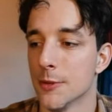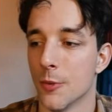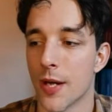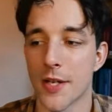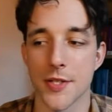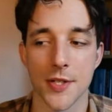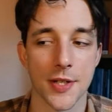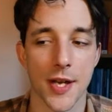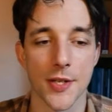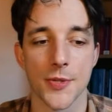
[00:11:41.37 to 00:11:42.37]
What is it,
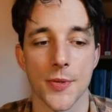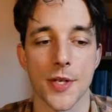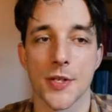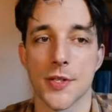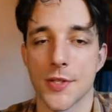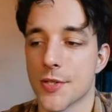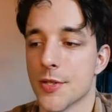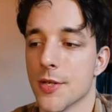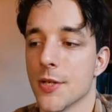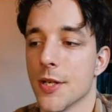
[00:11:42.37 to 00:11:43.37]
guys? What is it?
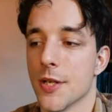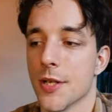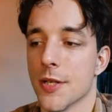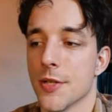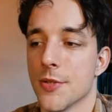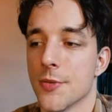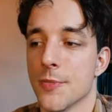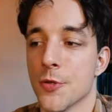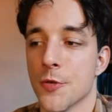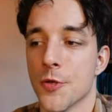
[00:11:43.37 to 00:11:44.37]
Sorry, I need to
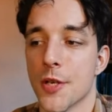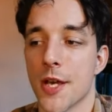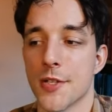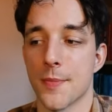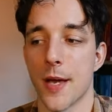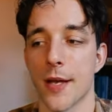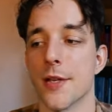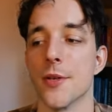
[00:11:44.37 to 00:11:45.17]
move you guys back.